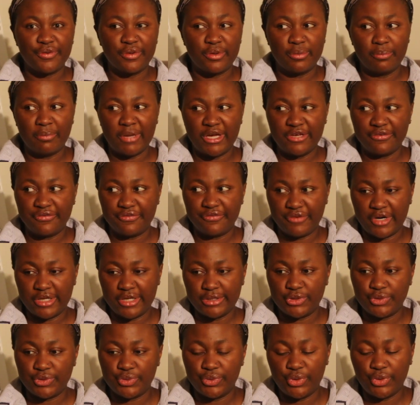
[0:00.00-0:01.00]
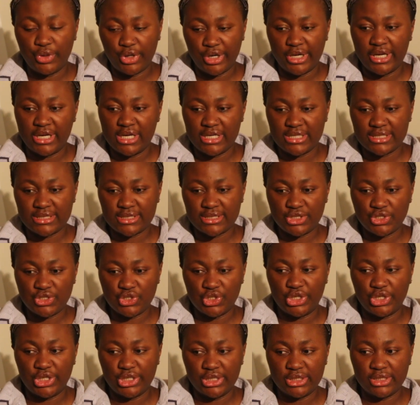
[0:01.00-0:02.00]
my friend who got hers
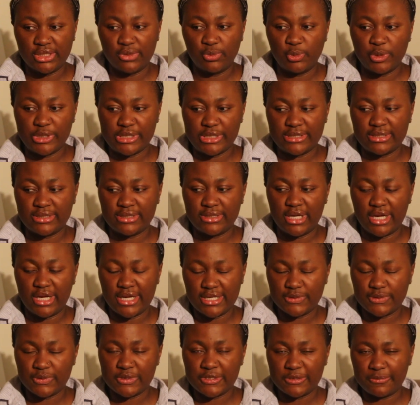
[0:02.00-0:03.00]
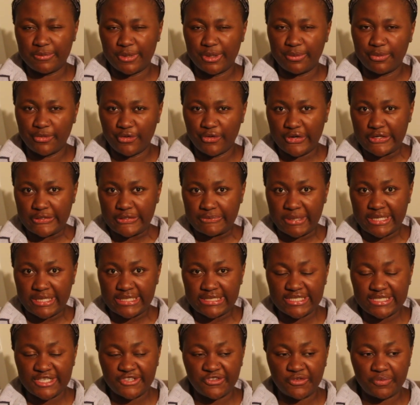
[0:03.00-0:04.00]
done, hers was a bit more
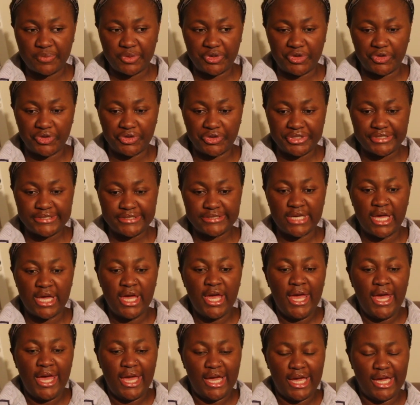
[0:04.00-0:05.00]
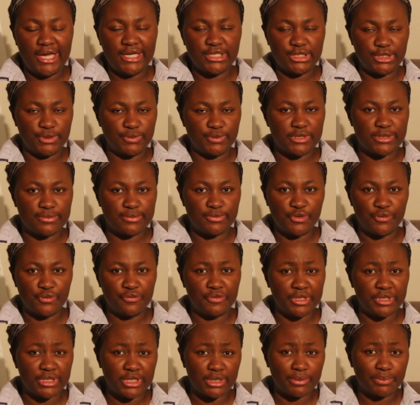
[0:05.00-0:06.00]
expensive because A, she was
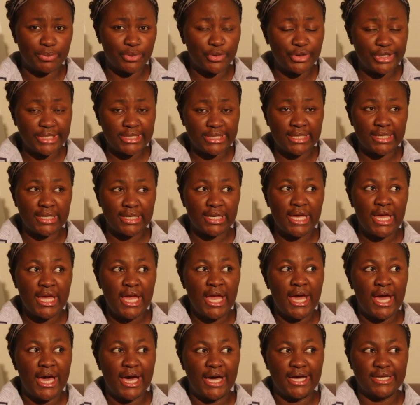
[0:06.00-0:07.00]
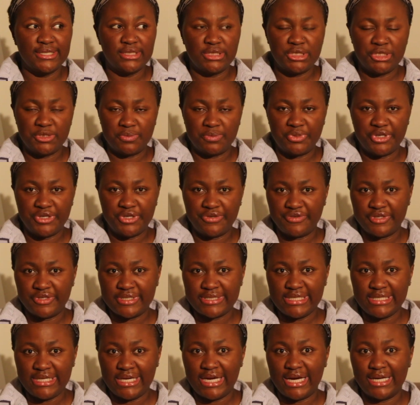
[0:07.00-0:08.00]
moving the boiler, and she
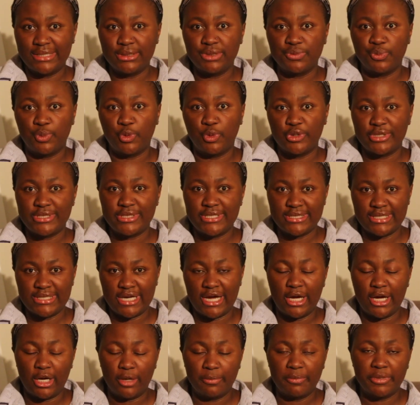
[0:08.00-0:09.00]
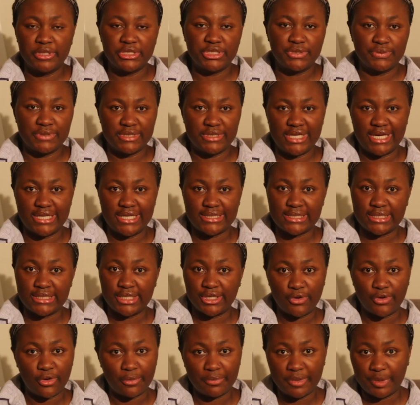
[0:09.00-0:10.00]
previously had a water tank, but she was getting a
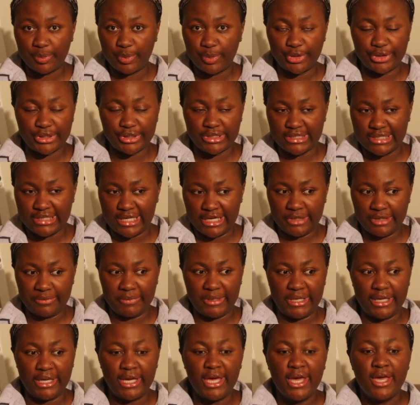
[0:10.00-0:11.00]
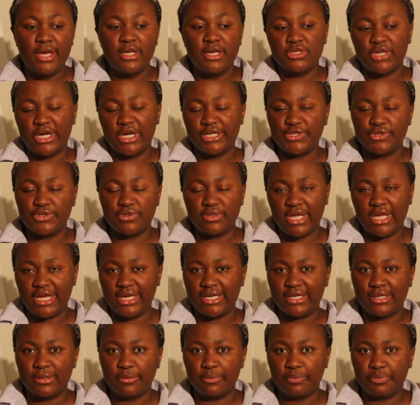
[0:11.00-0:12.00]
combi boiler like me. So I do
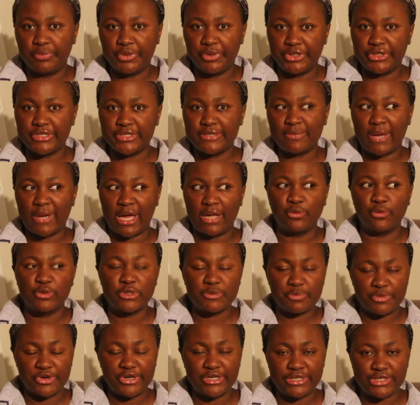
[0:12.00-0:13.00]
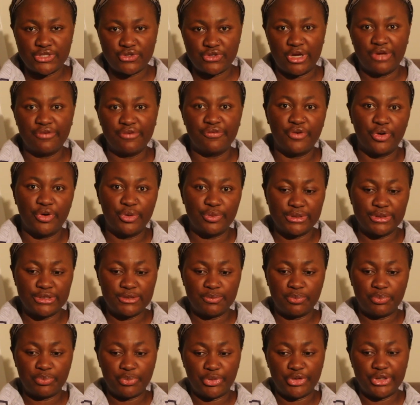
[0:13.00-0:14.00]
think, because mine was pretty straightforward,
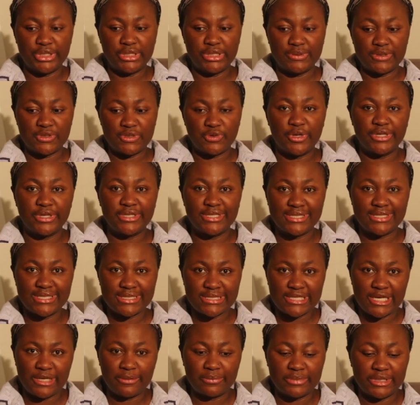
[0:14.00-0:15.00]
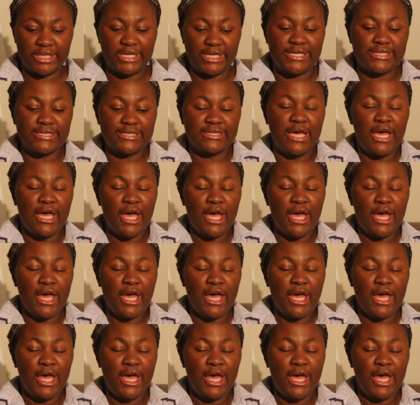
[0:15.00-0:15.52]
boiler was going in the same place,